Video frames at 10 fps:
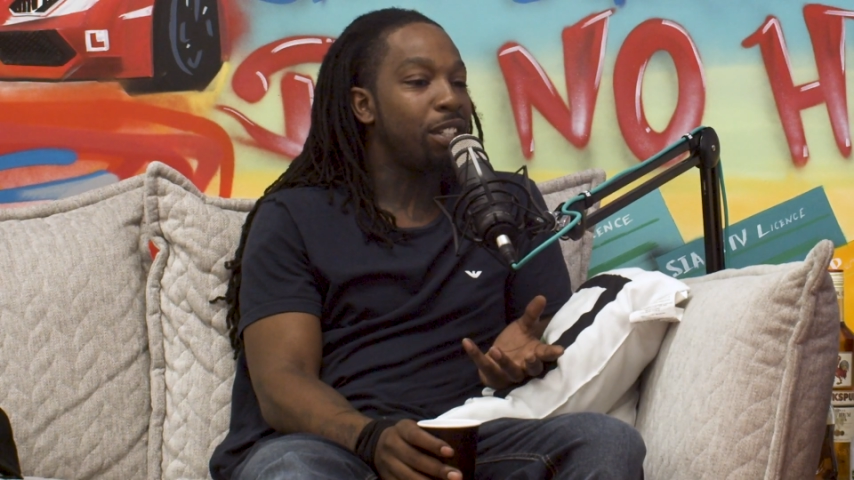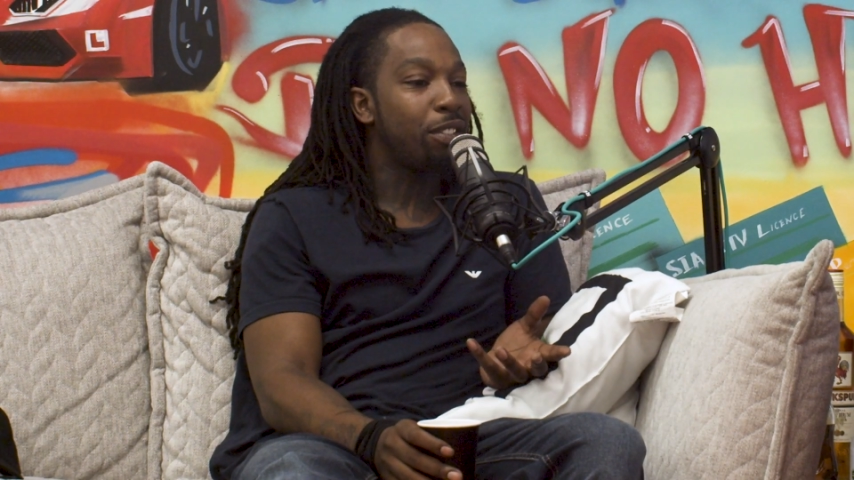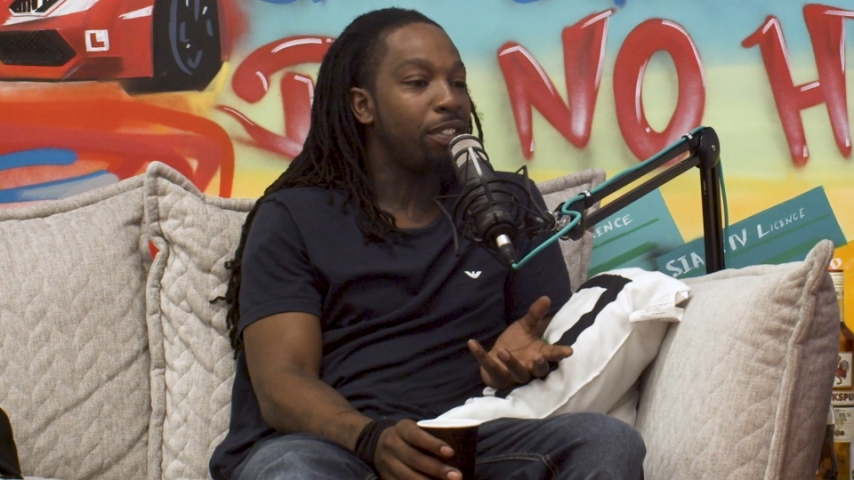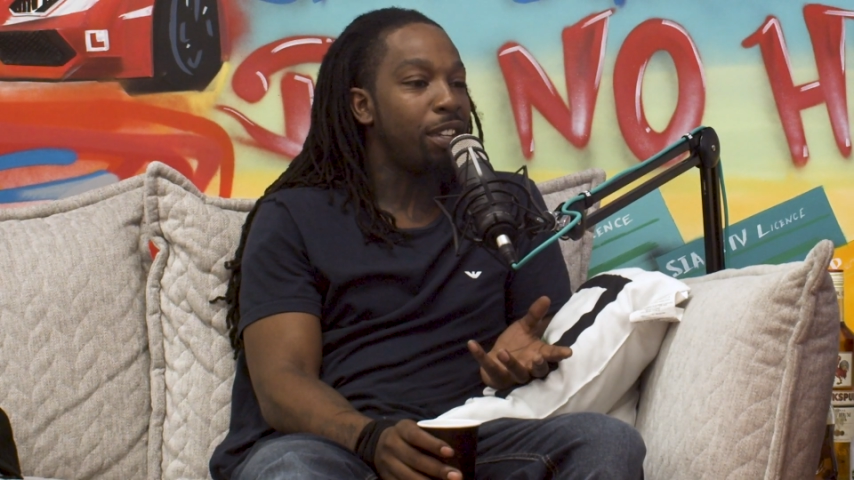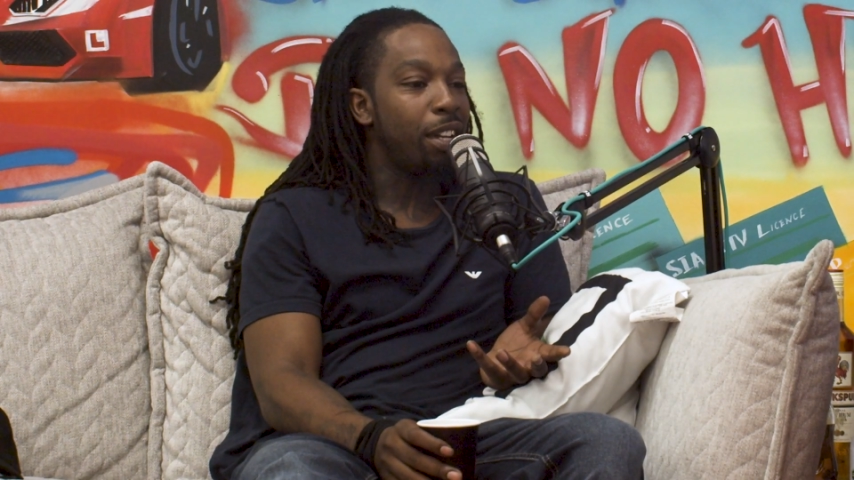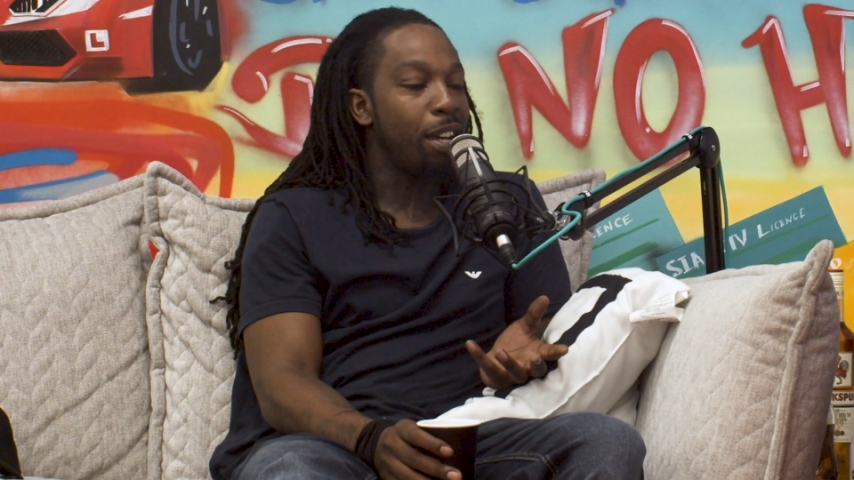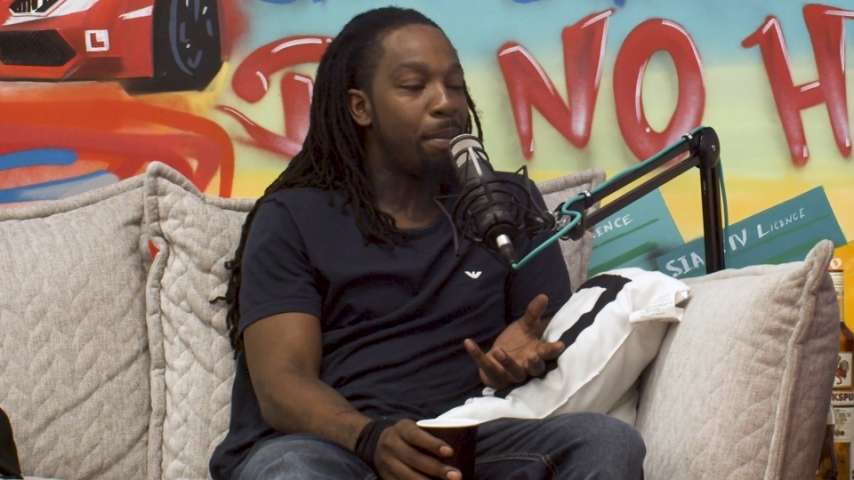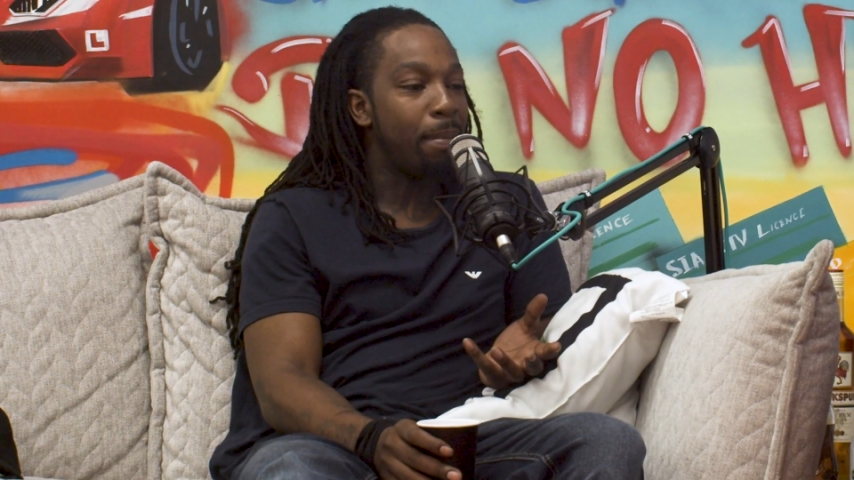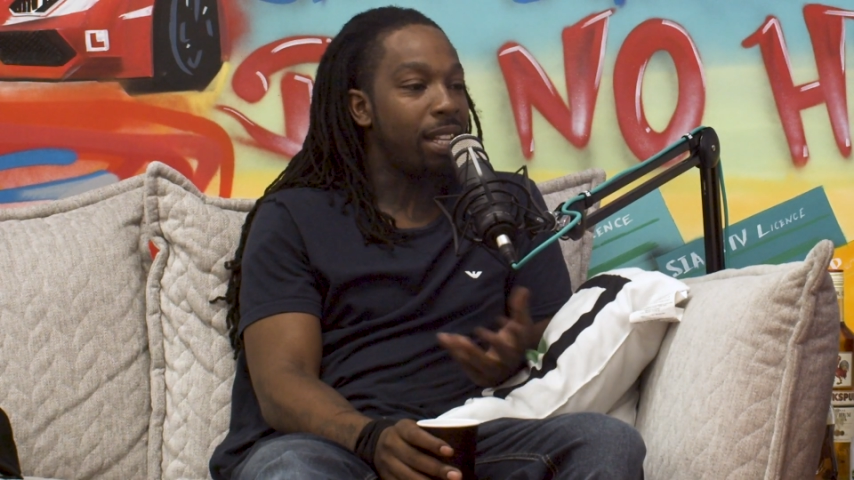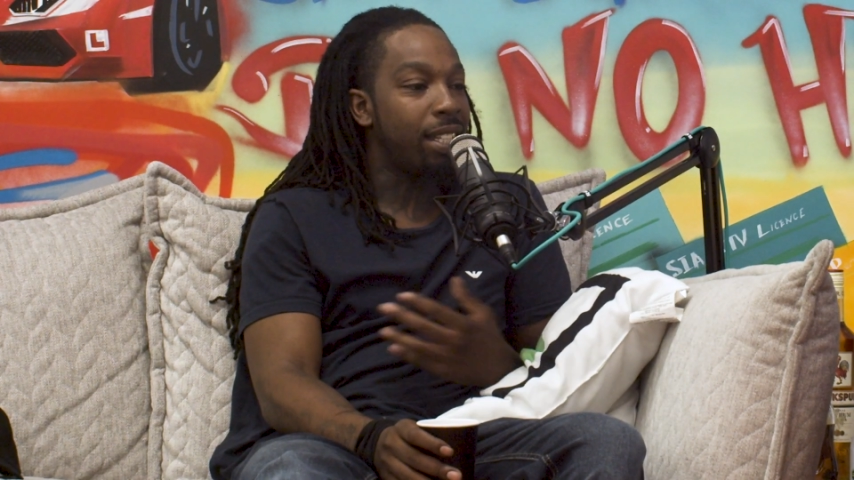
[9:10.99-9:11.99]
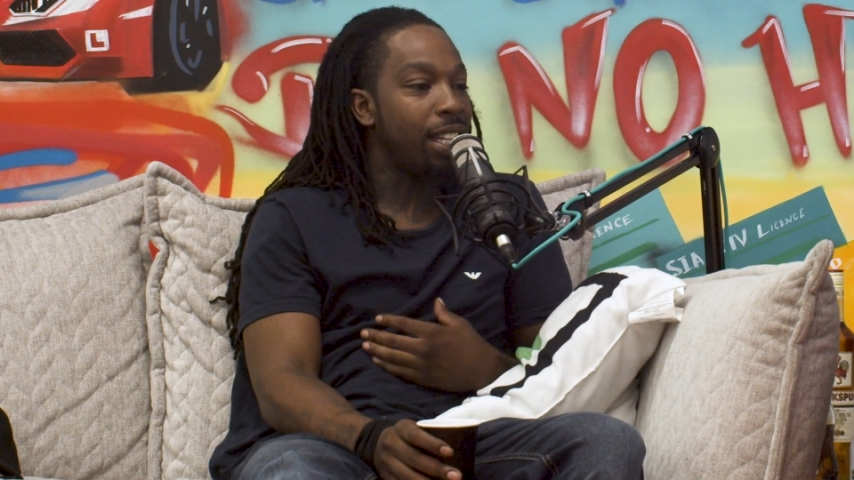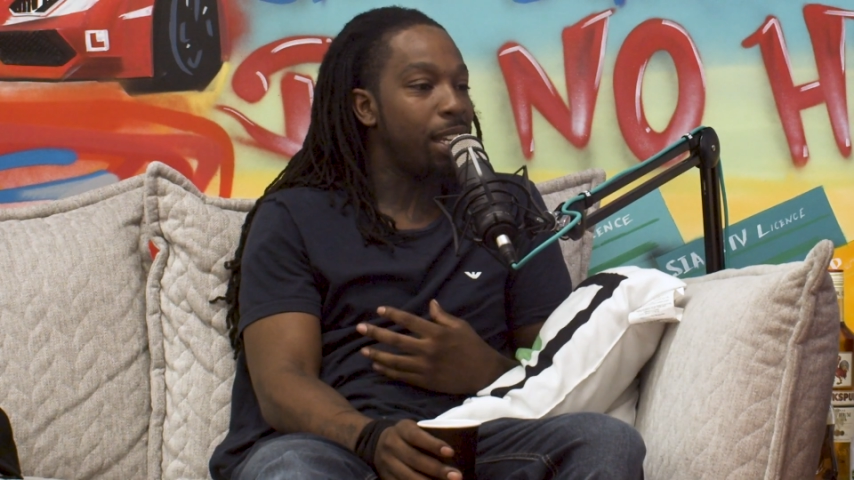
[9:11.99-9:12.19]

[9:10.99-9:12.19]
just for my